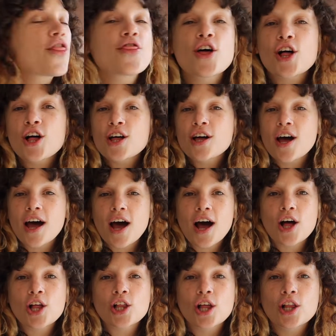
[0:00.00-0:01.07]
The
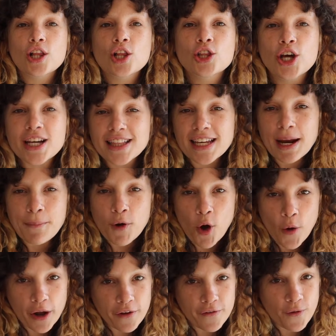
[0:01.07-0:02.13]
look that I'm
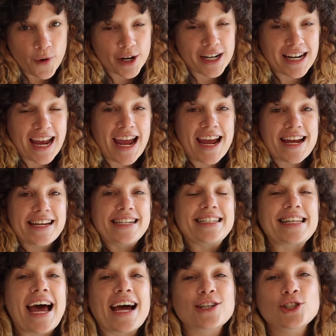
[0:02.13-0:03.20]
going for today is
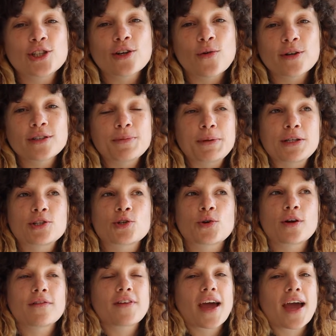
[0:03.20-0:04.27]
actually going to be sort
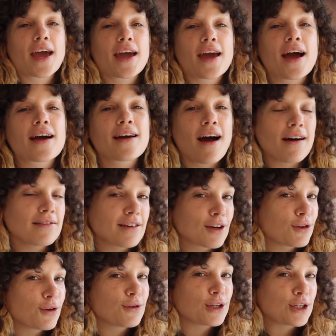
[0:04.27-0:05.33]
of a gothic
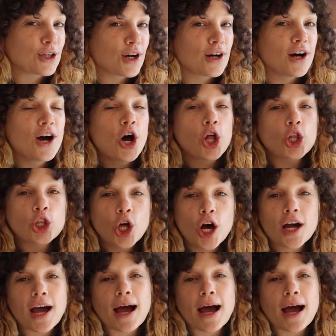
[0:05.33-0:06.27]
Lolita look.